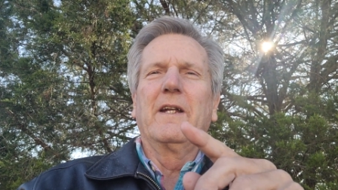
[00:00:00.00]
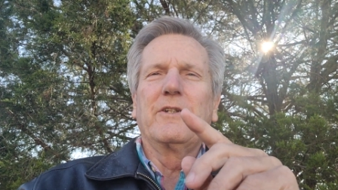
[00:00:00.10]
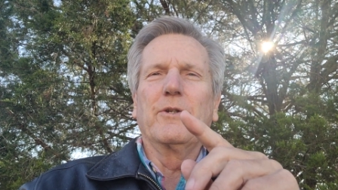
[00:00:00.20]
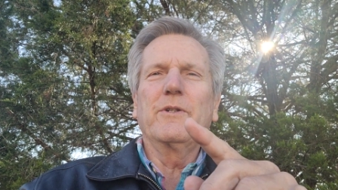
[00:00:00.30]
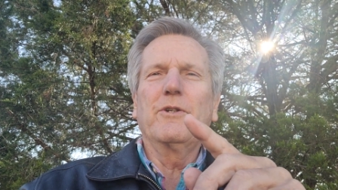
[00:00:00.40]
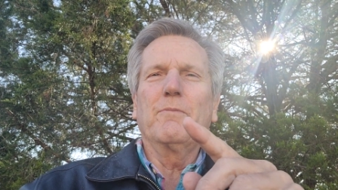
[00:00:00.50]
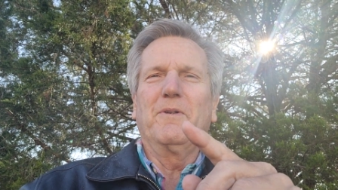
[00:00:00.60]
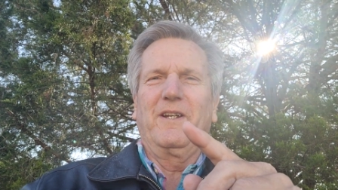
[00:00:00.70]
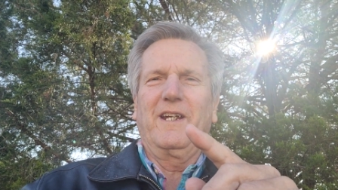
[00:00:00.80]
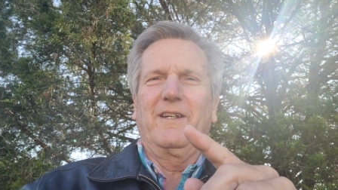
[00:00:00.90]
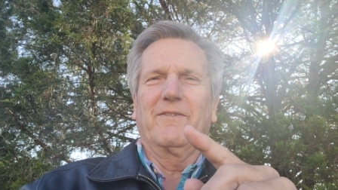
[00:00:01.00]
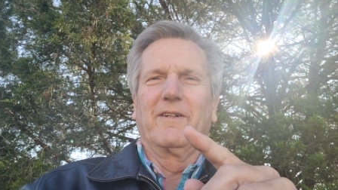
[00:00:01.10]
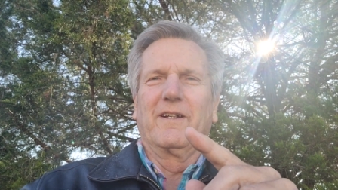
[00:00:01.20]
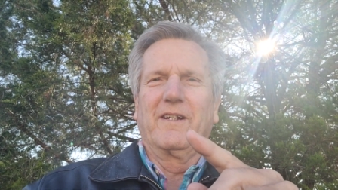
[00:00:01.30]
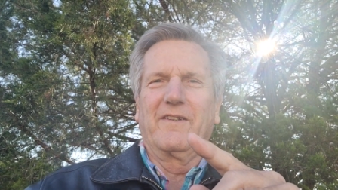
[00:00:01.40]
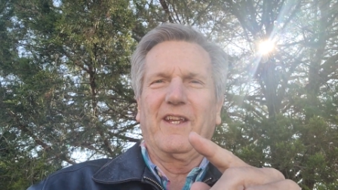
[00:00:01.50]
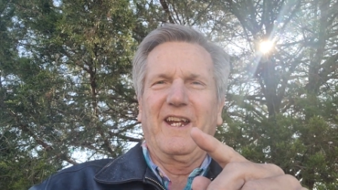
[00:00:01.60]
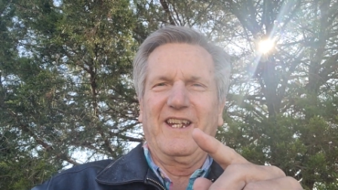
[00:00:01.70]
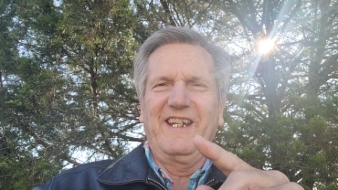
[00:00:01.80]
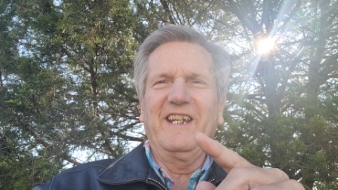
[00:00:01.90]
Do you believe
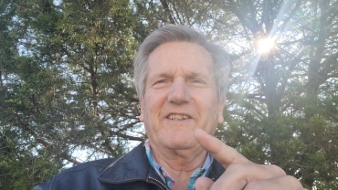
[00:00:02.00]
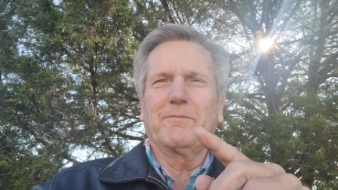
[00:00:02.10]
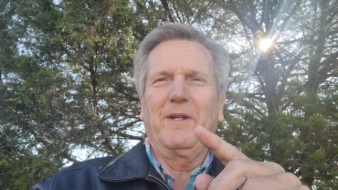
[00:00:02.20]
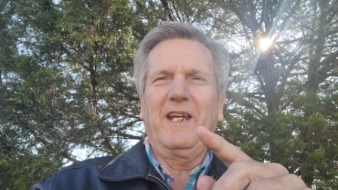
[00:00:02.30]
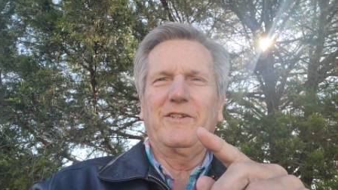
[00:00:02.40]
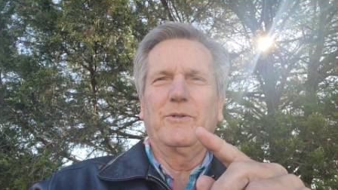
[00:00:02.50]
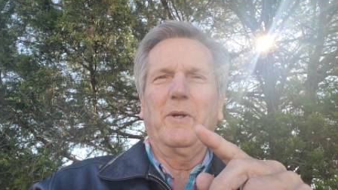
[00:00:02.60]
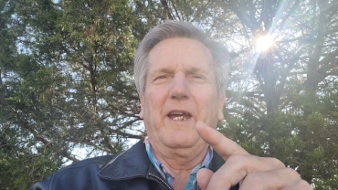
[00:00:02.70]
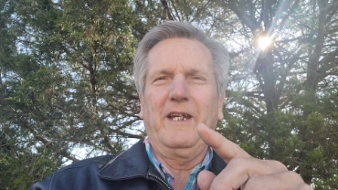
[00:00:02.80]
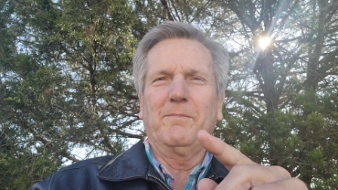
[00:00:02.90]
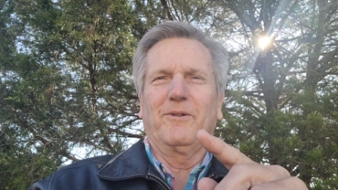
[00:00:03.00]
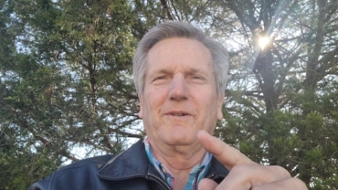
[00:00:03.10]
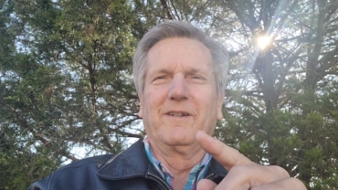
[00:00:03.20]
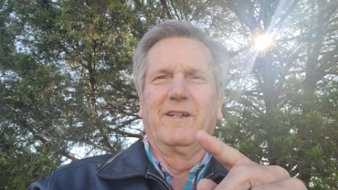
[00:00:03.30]
that He has made you able